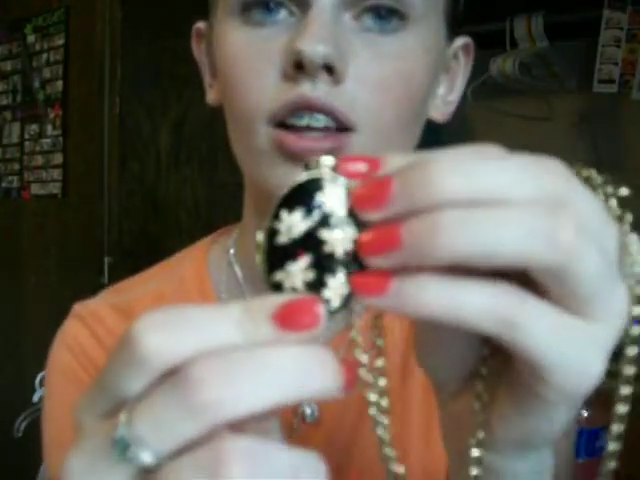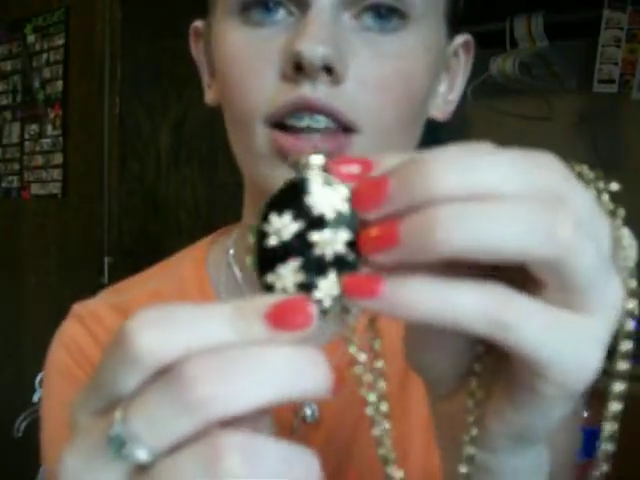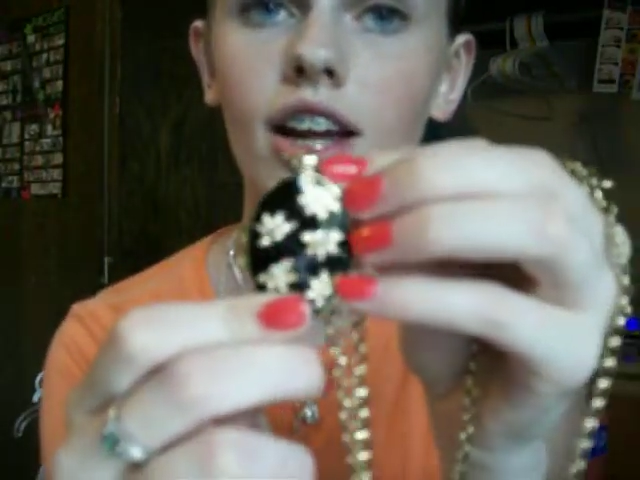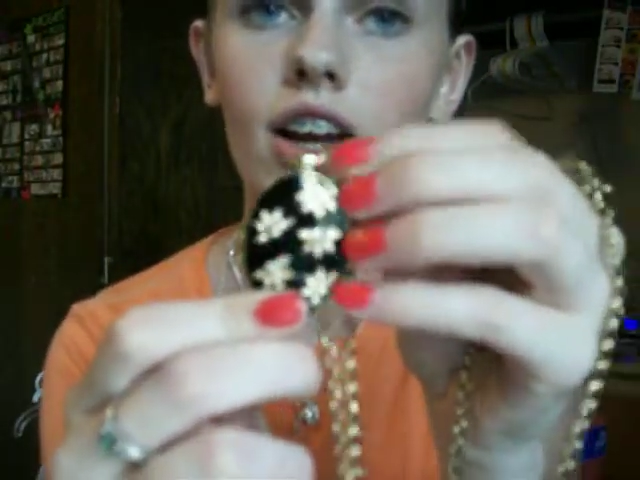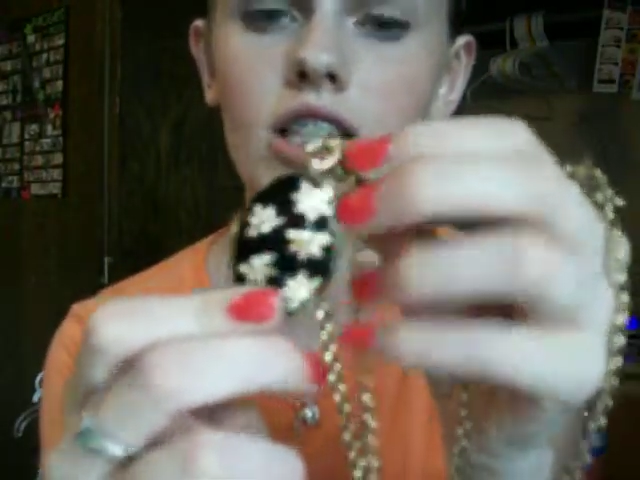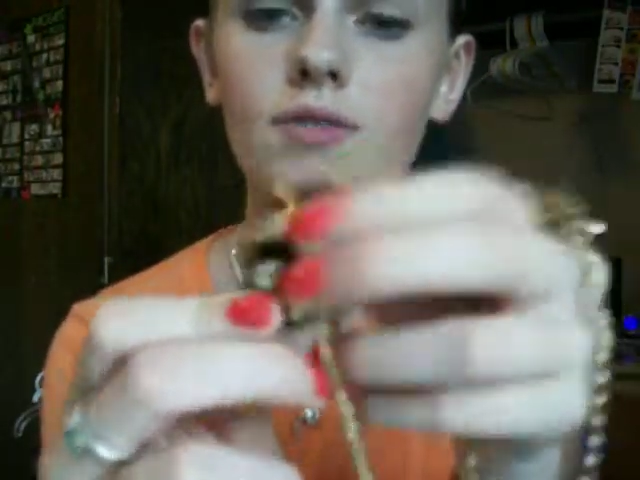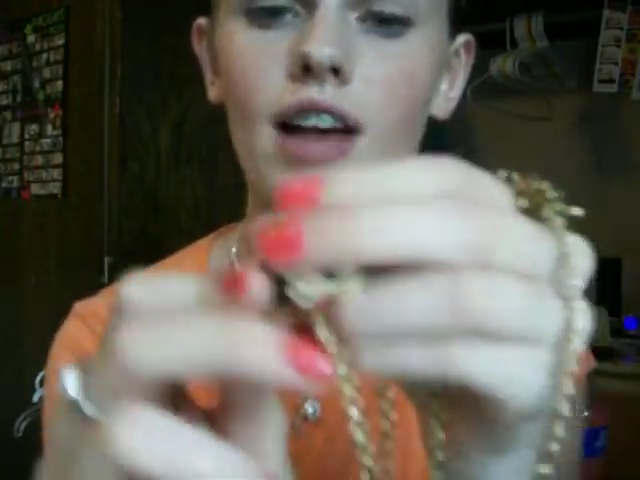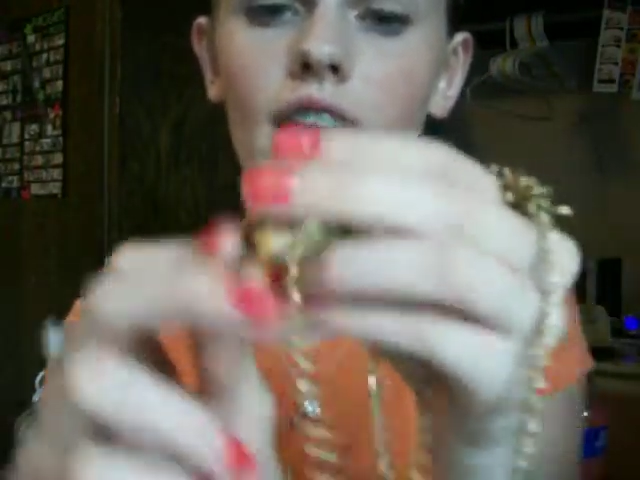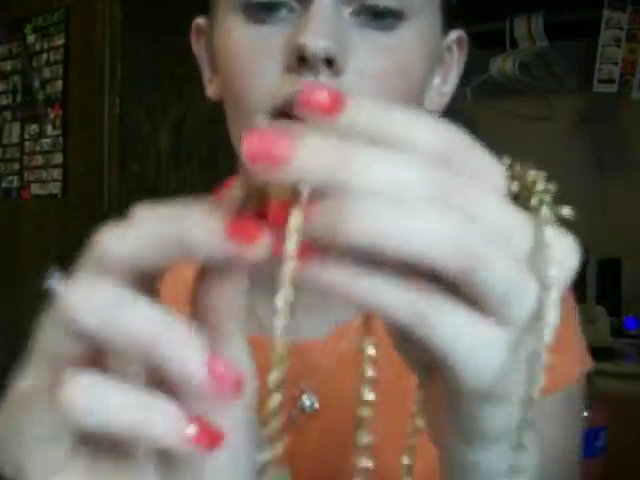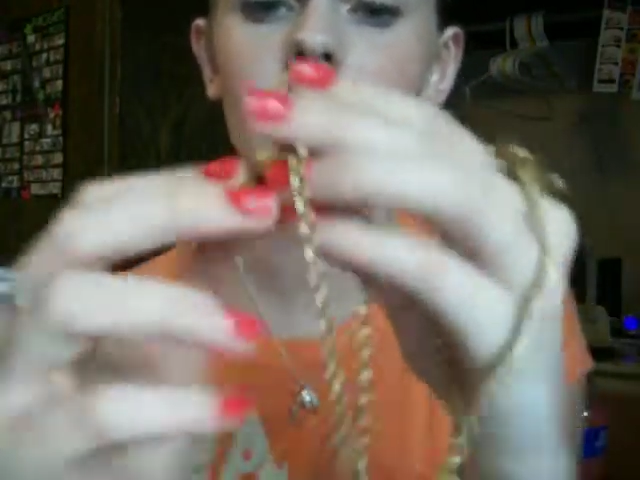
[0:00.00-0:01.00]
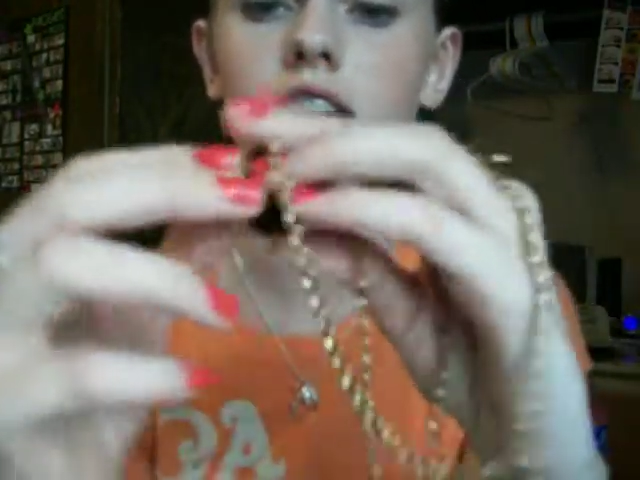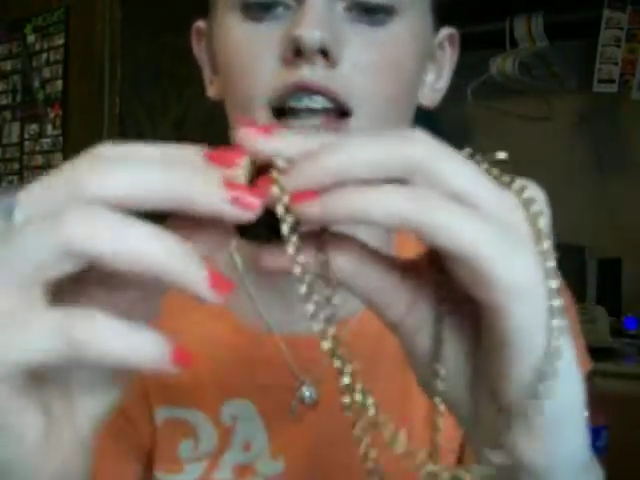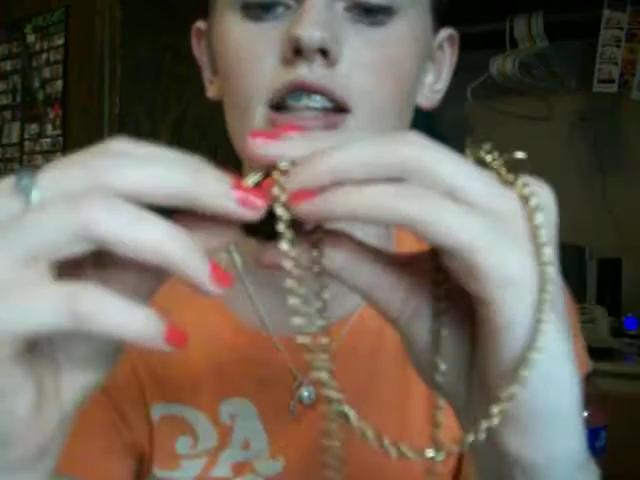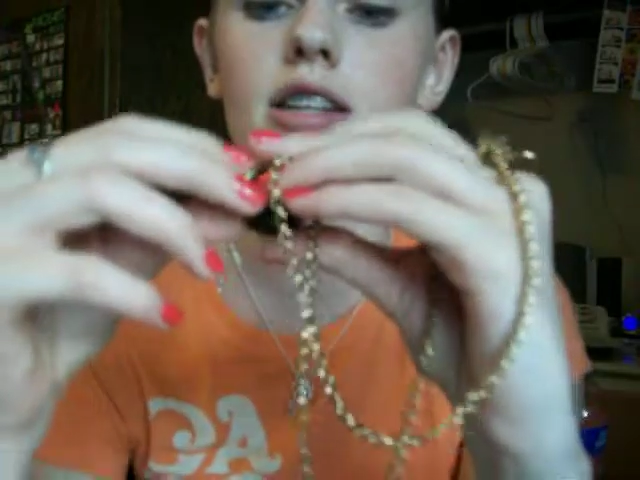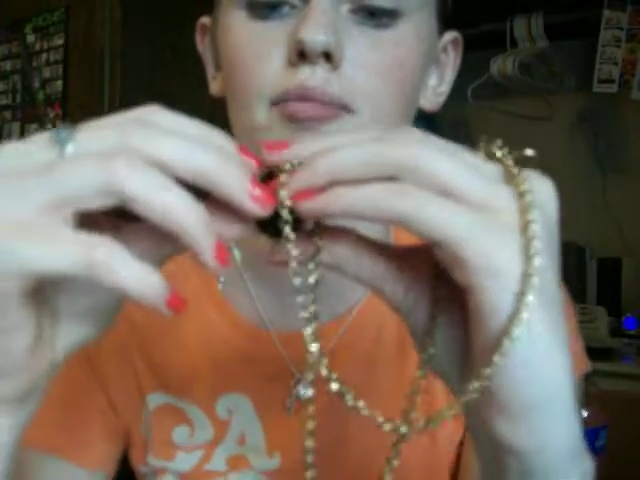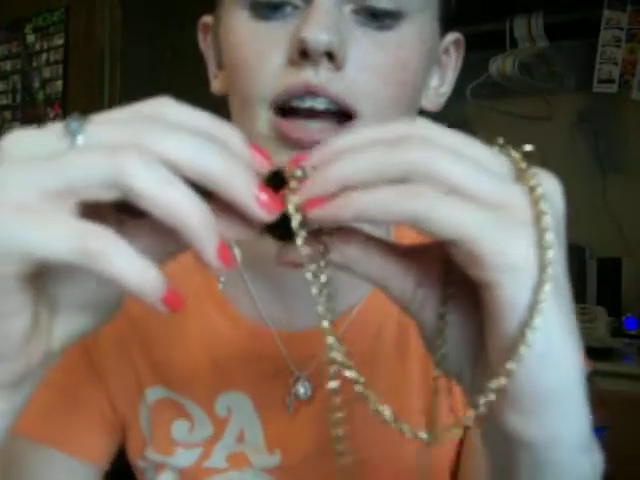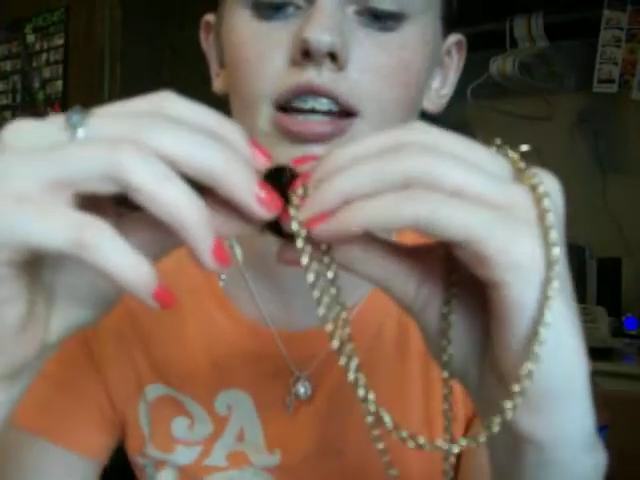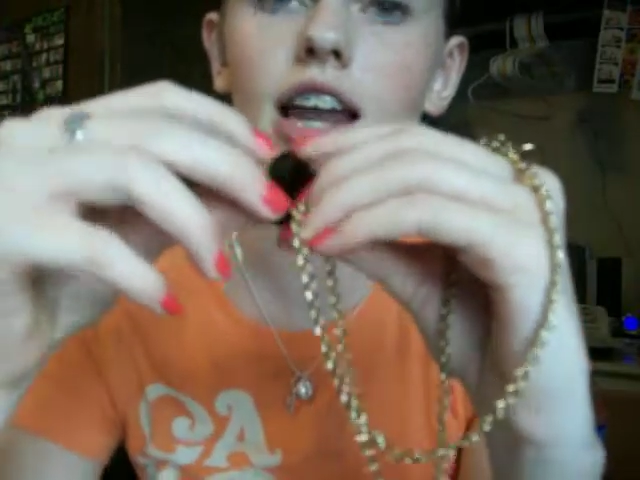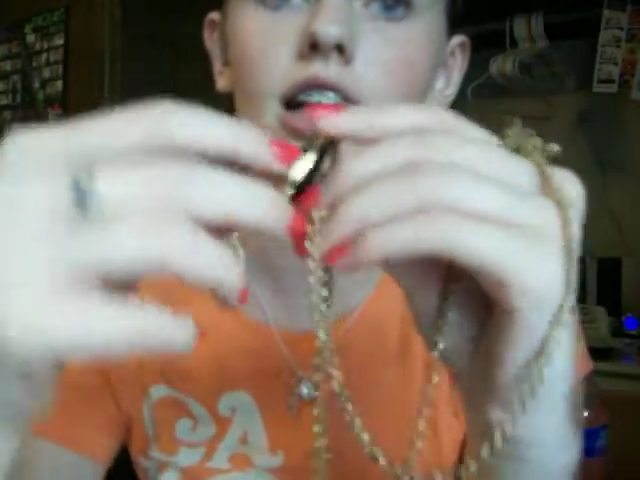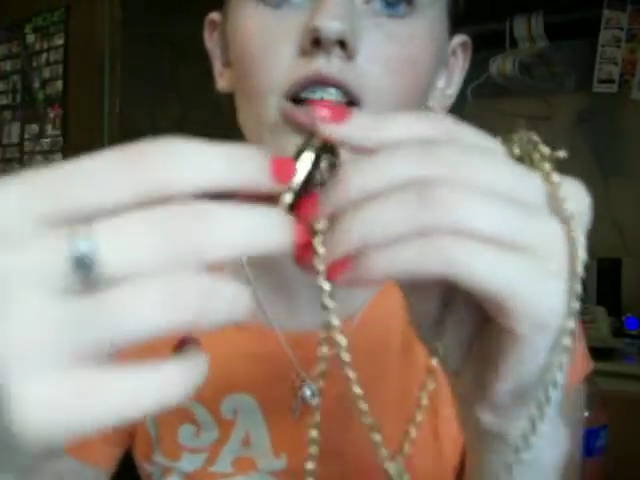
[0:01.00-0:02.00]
There you go, it's flowers, and then it's a magnetic